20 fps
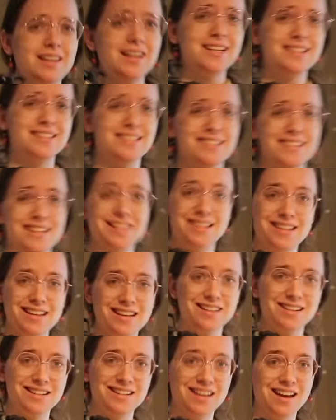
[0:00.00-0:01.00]
the ends, and
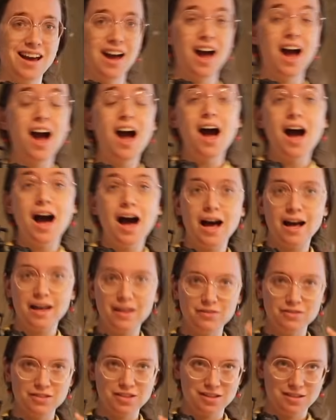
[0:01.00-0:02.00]
then
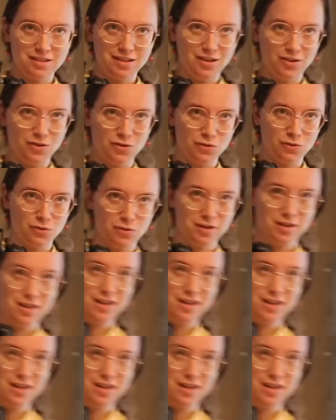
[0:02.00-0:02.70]
I will see you